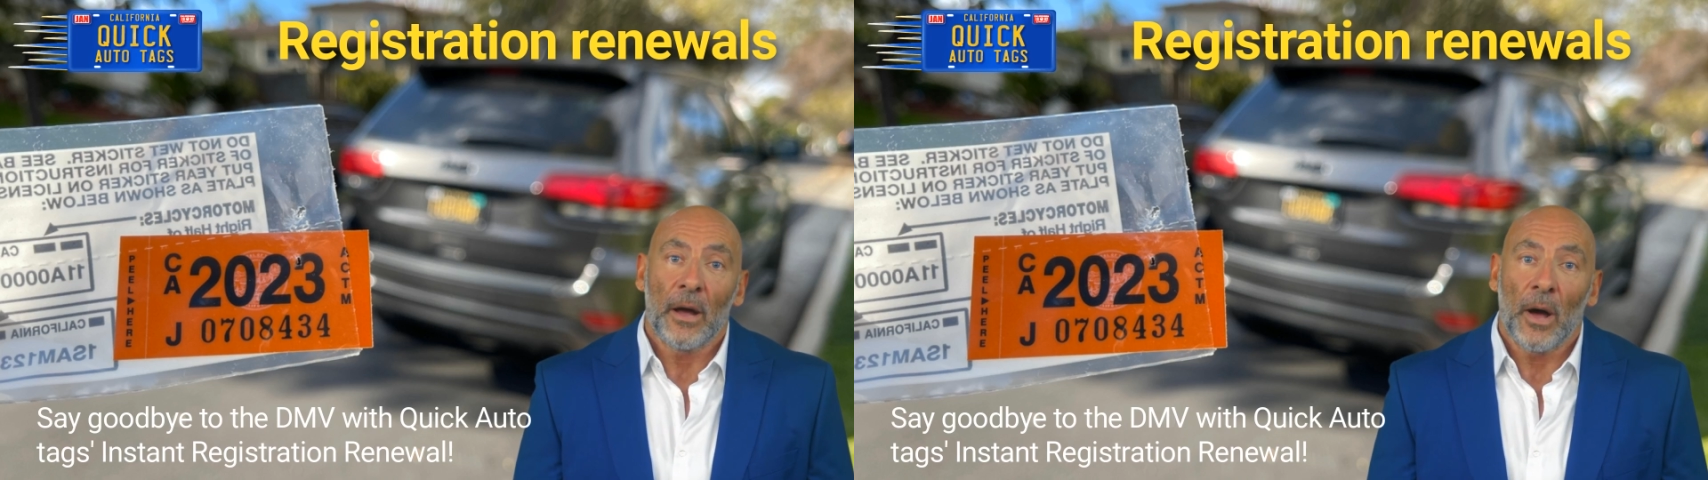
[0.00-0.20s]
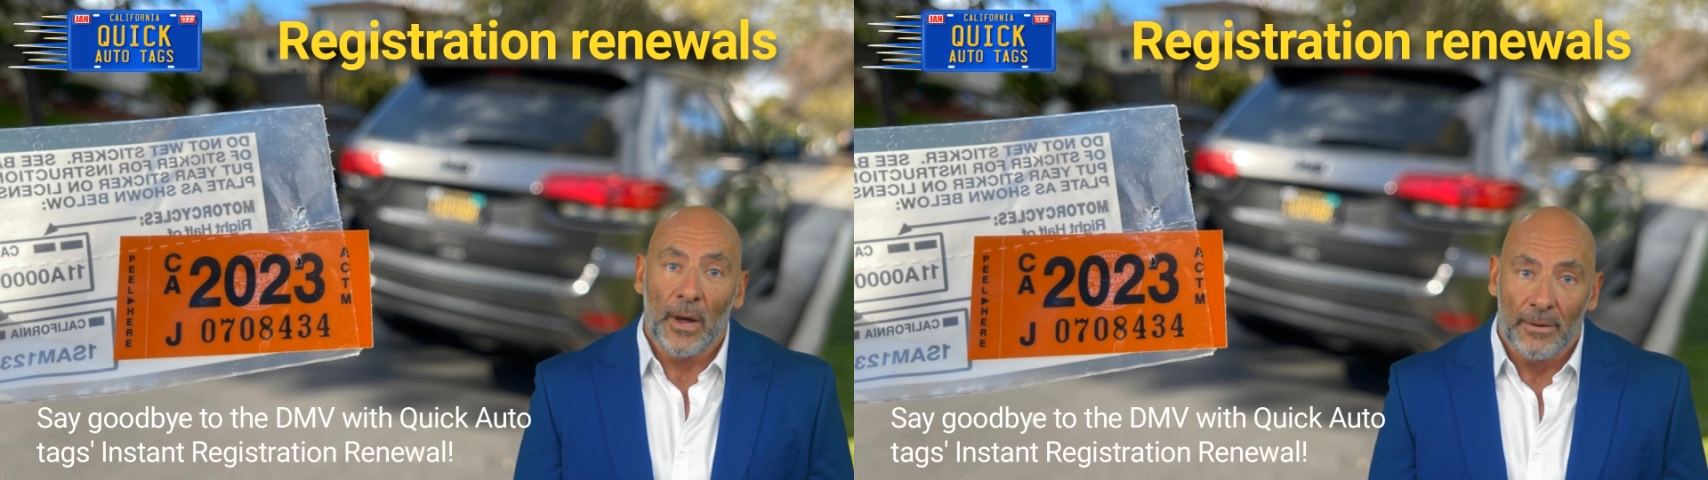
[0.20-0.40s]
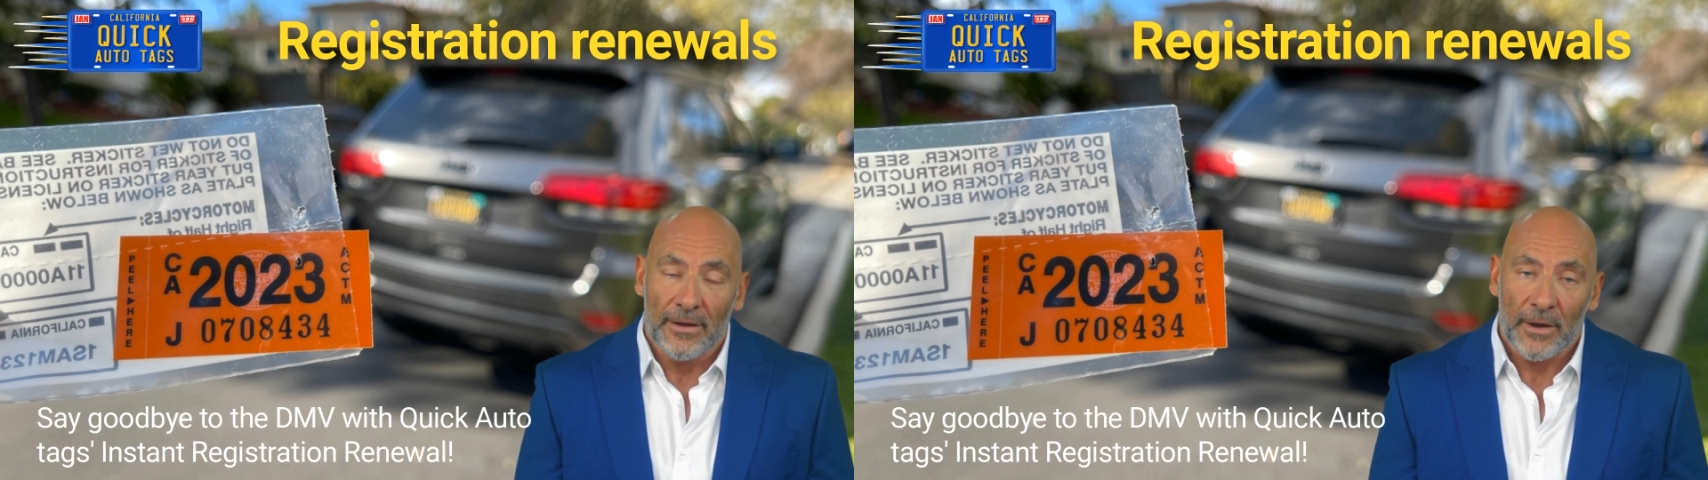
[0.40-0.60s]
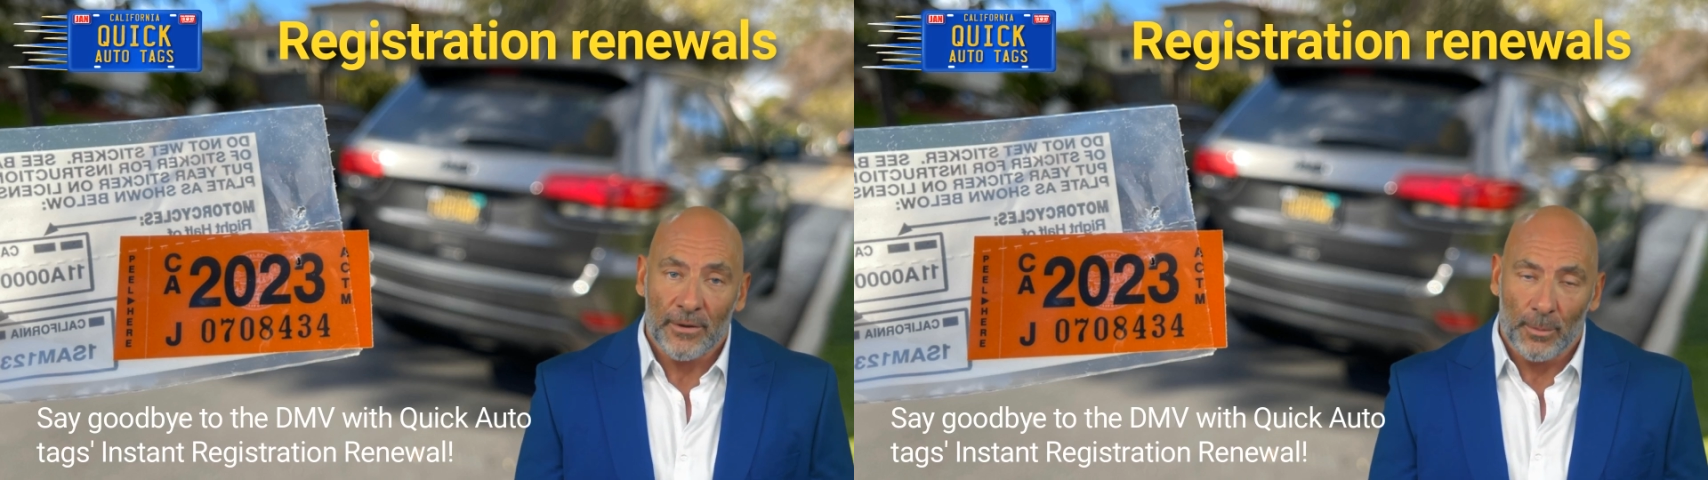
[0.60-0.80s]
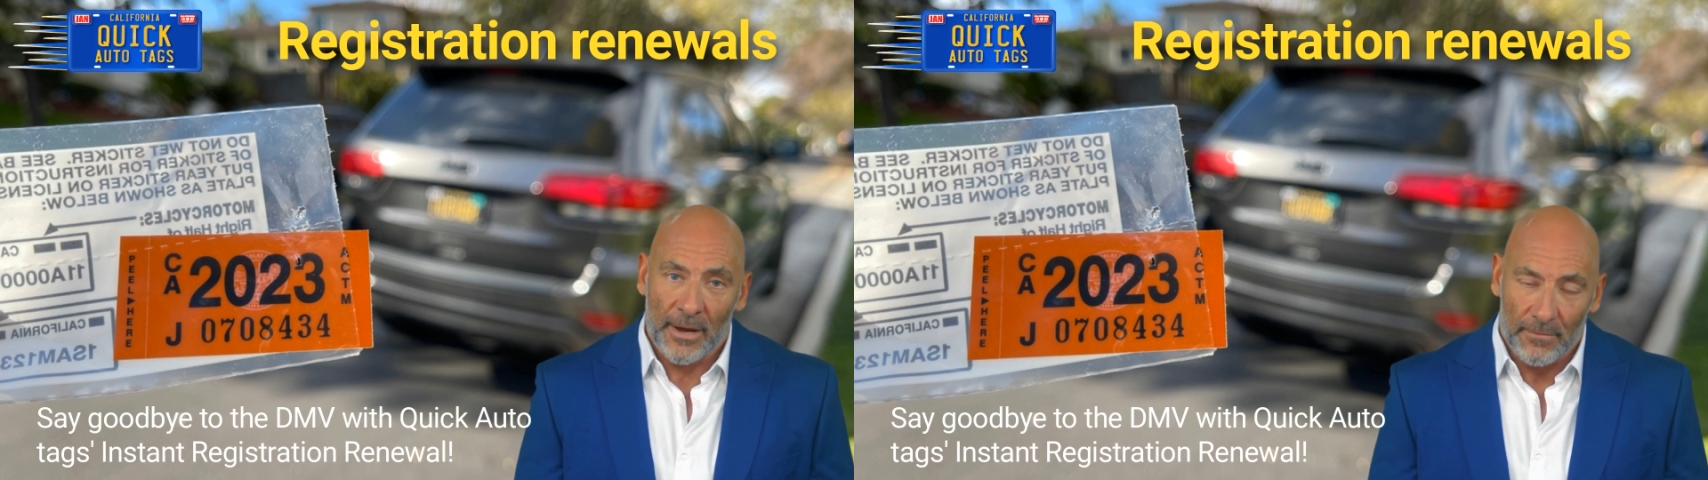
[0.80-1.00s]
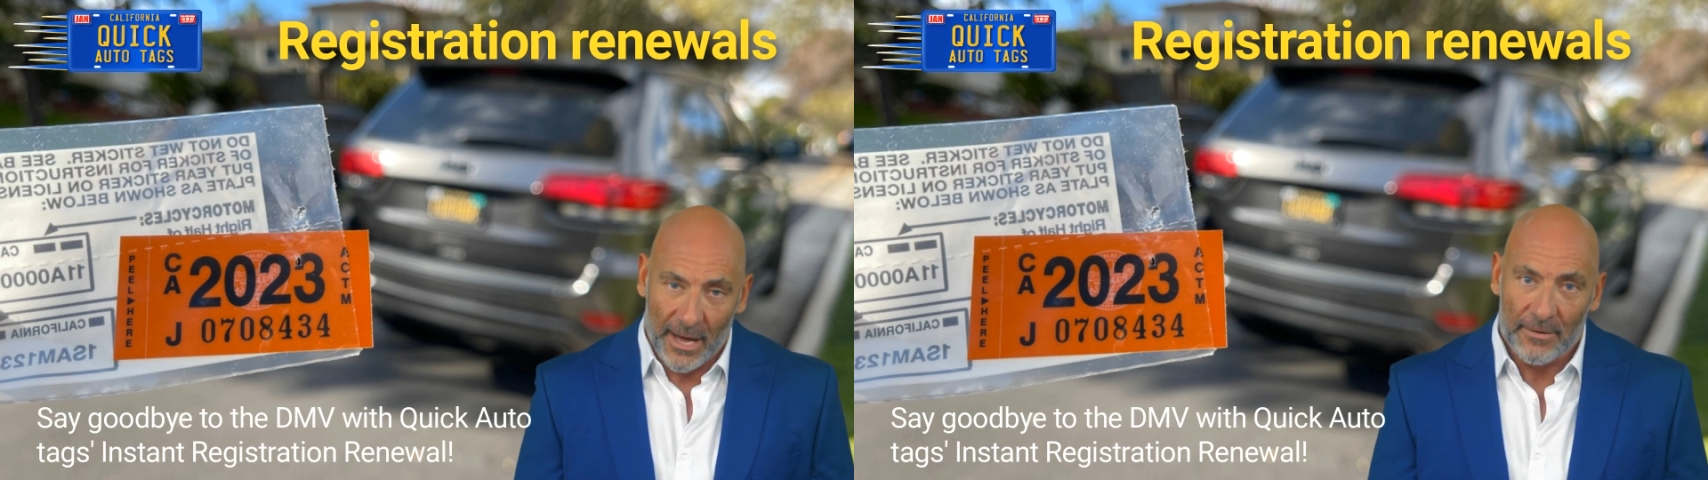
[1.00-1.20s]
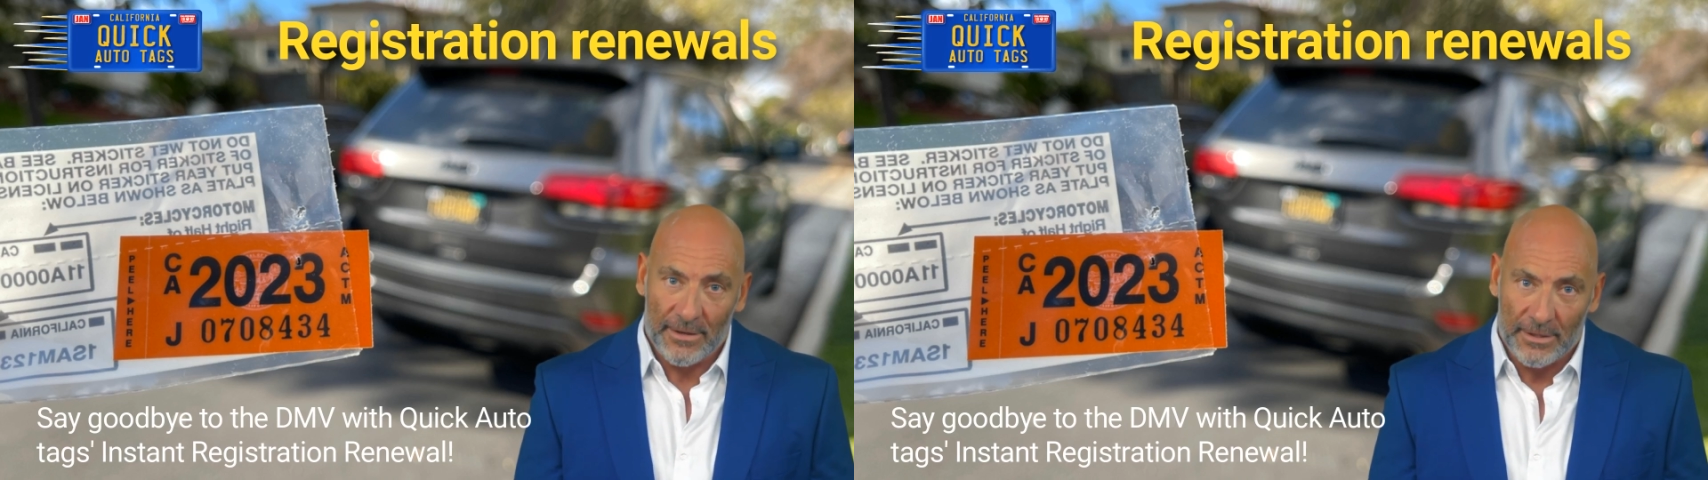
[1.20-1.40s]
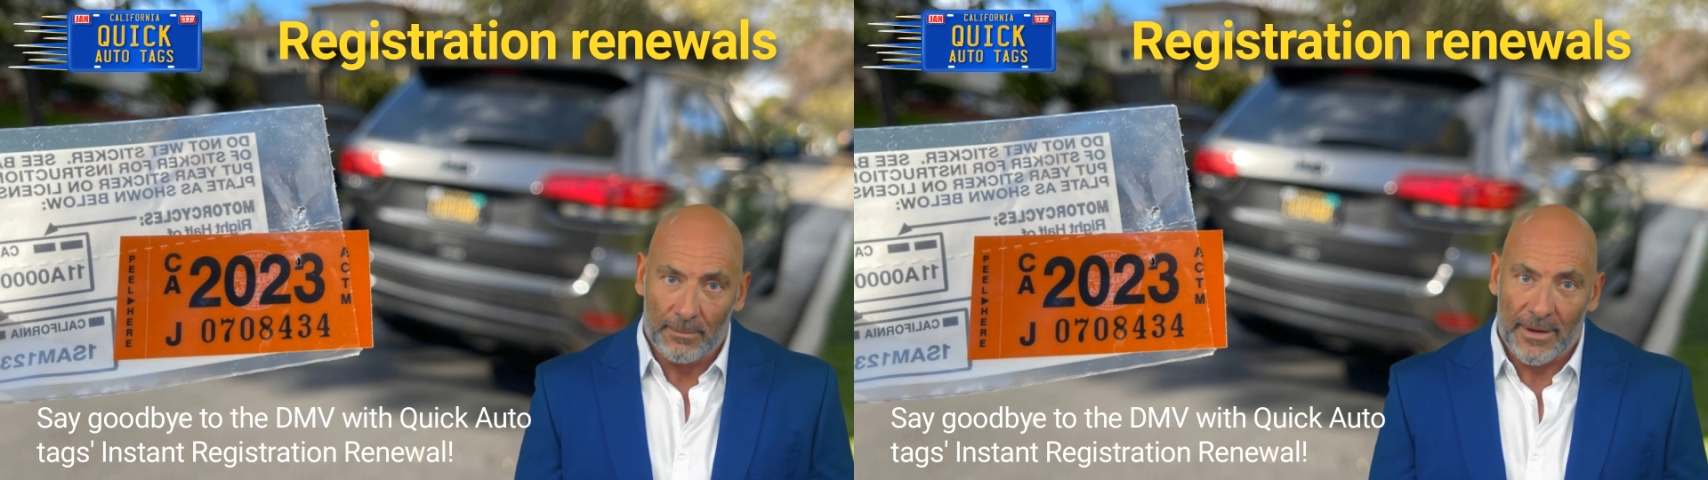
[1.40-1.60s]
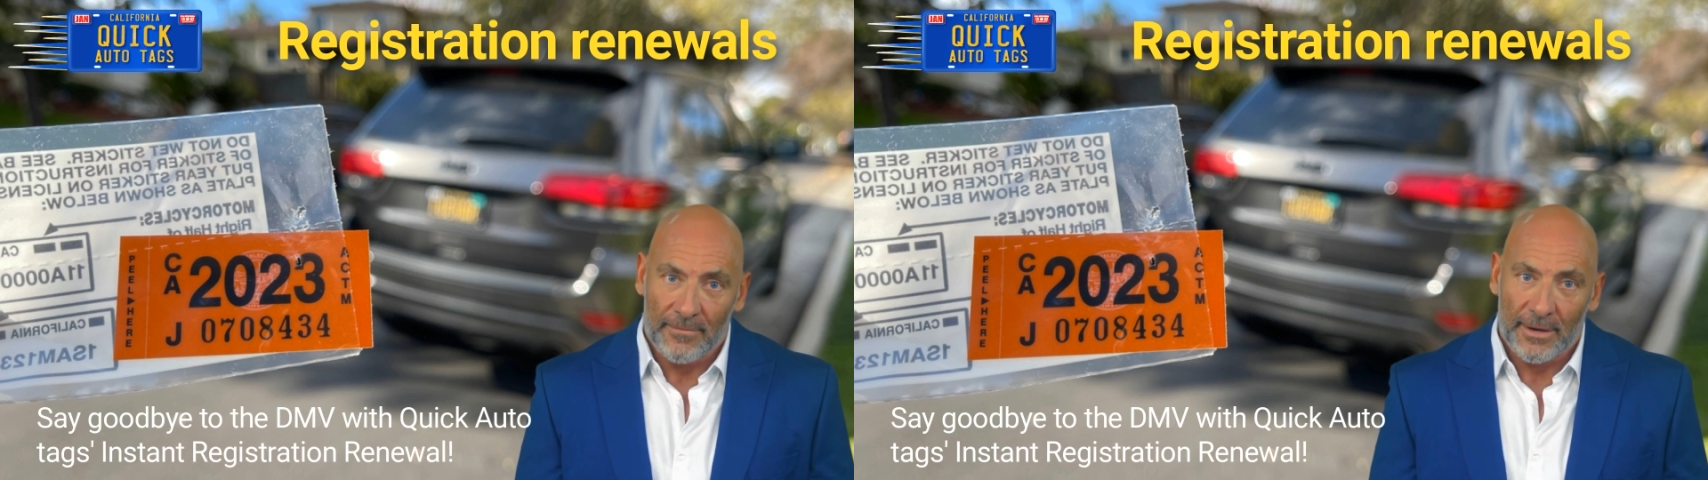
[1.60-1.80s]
all without you ever having to leave